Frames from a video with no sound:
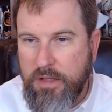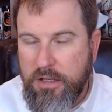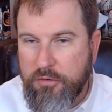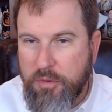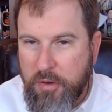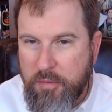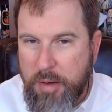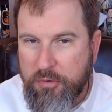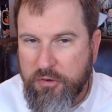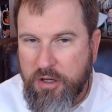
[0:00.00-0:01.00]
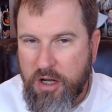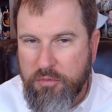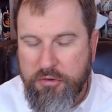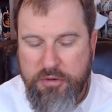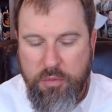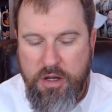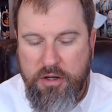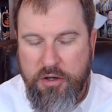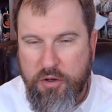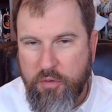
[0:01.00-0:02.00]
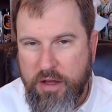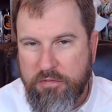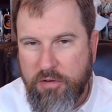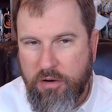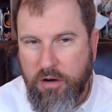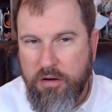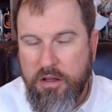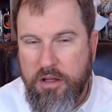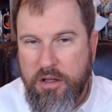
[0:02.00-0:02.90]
now some other members of congress said we're not going to go that far